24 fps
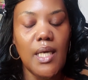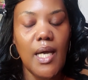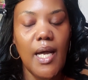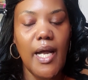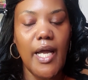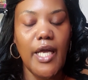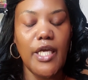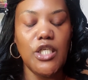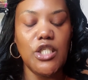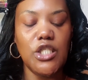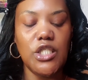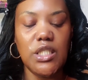
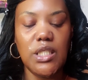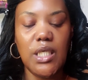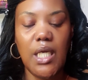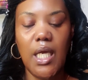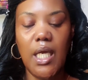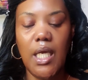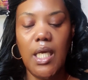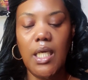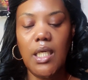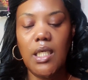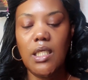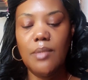Eye
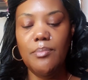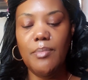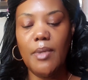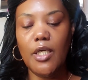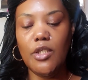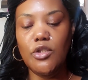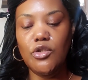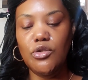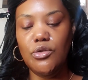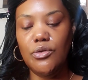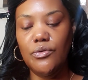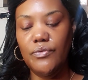Shade
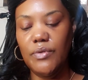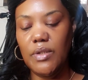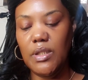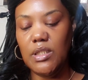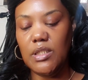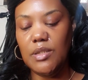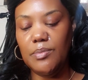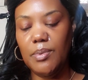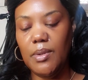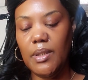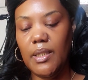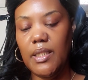by
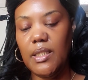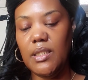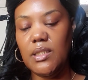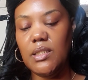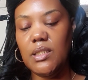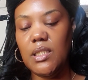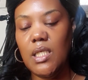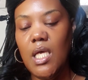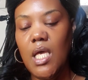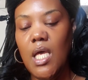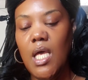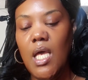Juvia's Place,